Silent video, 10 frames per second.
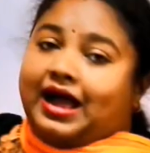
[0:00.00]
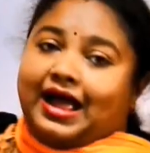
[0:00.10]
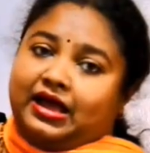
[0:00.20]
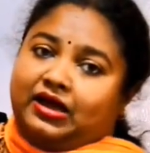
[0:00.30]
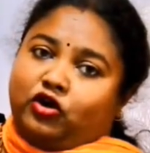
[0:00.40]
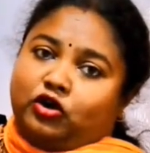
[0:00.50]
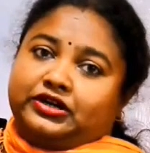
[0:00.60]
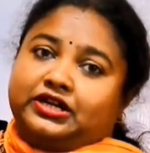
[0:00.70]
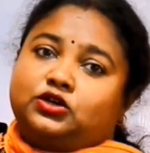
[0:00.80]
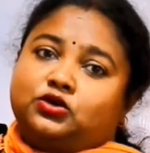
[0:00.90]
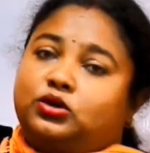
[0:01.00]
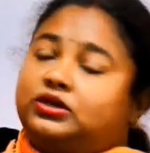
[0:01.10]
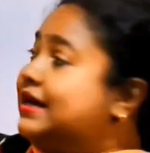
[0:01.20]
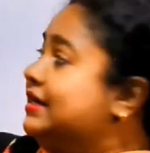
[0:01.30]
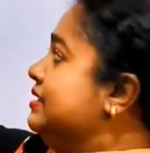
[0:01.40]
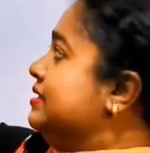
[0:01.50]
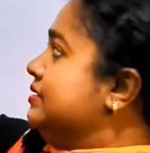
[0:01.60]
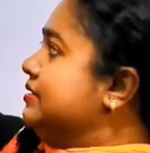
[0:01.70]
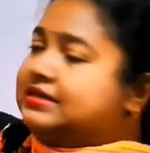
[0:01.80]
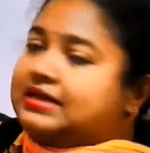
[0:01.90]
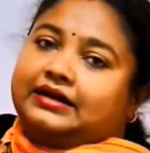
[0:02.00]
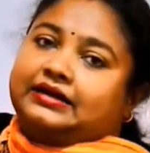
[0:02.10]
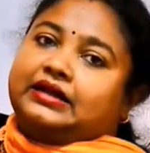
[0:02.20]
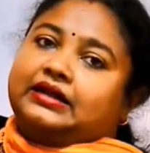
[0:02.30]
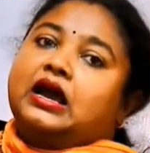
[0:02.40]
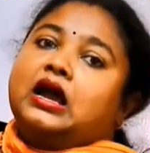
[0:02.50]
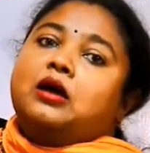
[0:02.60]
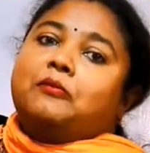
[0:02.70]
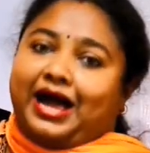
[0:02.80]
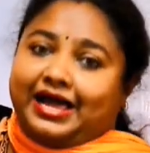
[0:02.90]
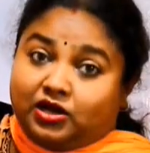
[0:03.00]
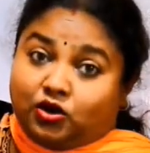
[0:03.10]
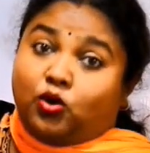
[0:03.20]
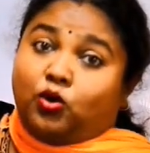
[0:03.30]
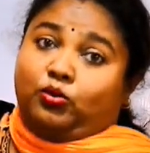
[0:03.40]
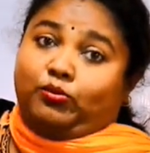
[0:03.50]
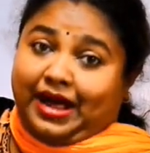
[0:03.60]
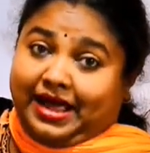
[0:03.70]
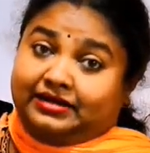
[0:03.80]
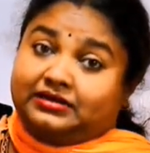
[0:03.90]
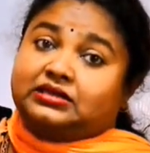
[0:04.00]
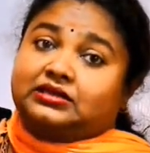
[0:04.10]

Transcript: I have already told that this contain mycobiont,